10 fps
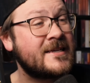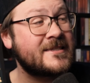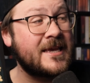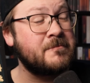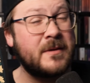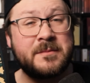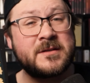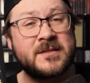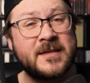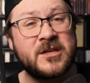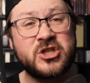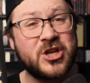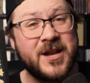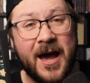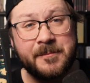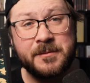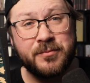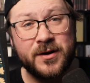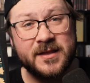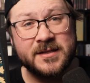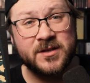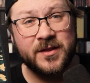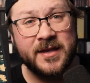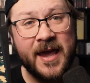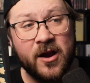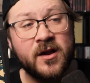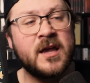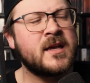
saying BBC should not be putting this on the air.